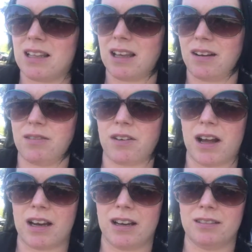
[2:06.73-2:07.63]
And then
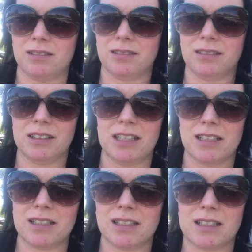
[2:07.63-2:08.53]
Friday,
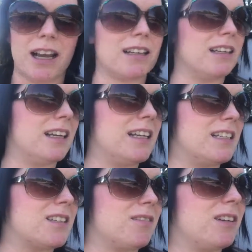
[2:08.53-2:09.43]

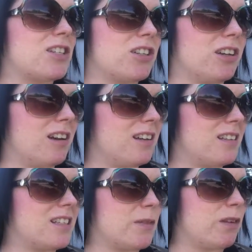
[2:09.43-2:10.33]
he's officially
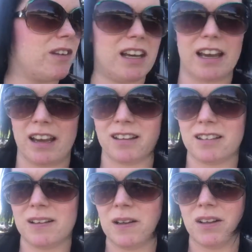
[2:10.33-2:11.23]
on summer vacay
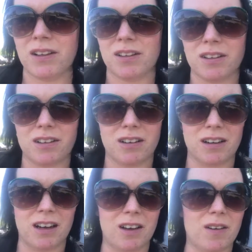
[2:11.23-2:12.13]

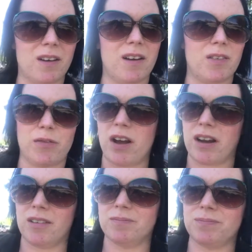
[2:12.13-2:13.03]
on
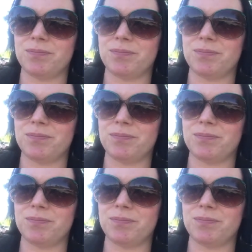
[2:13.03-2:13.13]
Friday.